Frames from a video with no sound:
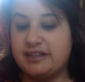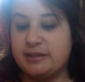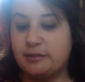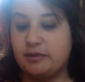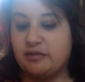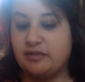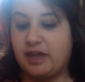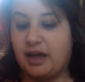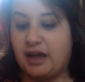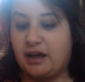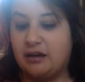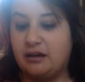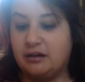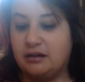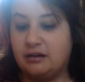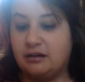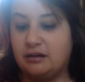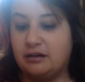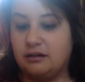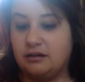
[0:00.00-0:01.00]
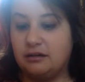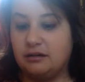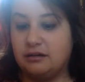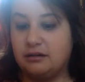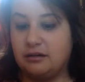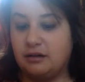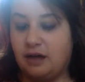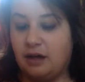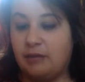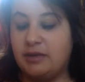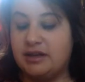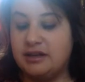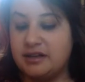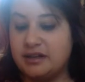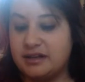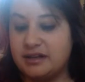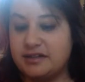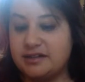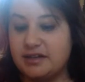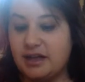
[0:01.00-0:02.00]
some of that, I'm in
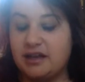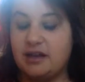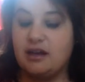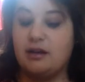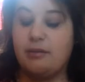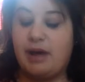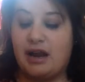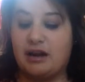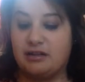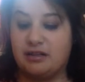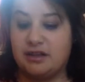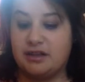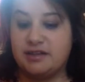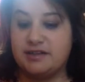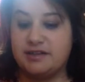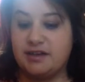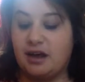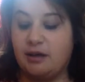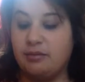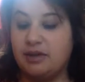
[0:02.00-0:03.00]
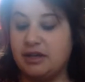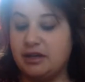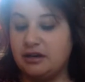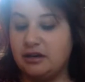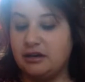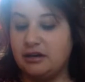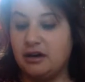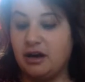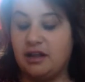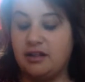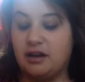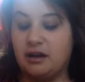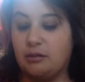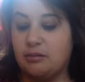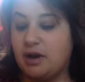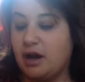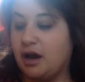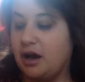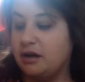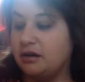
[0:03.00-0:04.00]
this and then I'm out of this. I'm here and then I'm
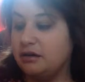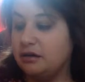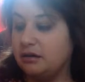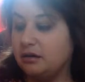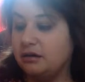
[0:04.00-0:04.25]
not.